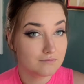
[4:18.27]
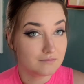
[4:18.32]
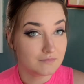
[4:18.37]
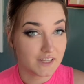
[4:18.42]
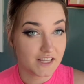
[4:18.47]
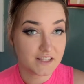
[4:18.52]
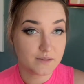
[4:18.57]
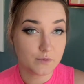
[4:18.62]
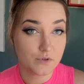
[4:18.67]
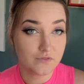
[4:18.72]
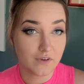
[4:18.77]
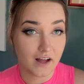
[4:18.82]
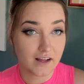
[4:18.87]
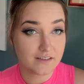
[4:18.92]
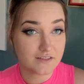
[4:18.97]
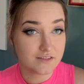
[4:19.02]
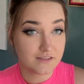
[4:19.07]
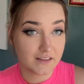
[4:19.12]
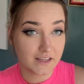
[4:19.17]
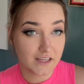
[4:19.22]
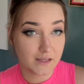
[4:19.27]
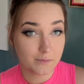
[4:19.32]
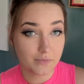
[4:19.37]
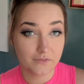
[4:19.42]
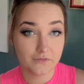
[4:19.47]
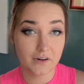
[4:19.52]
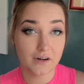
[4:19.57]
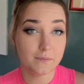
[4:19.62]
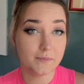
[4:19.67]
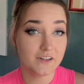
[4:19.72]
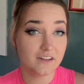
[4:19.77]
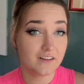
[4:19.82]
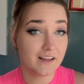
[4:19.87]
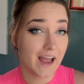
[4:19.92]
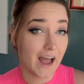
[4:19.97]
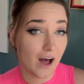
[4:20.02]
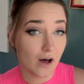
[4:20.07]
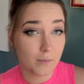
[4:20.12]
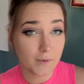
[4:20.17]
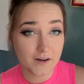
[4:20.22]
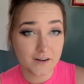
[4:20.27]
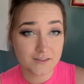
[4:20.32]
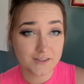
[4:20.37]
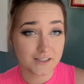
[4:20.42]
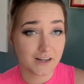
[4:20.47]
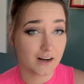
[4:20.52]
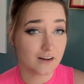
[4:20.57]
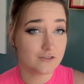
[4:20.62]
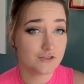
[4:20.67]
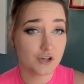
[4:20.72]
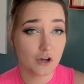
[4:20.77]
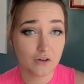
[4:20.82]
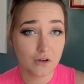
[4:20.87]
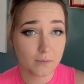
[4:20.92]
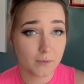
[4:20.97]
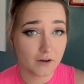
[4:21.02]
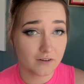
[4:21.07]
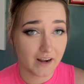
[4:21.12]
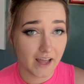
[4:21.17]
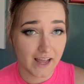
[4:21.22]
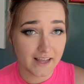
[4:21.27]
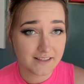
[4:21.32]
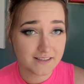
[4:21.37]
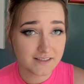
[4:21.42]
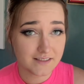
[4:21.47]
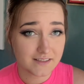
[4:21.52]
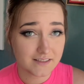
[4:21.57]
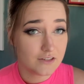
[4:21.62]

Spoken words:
let's move on to the proverbial cowbirds in our chocobo nest.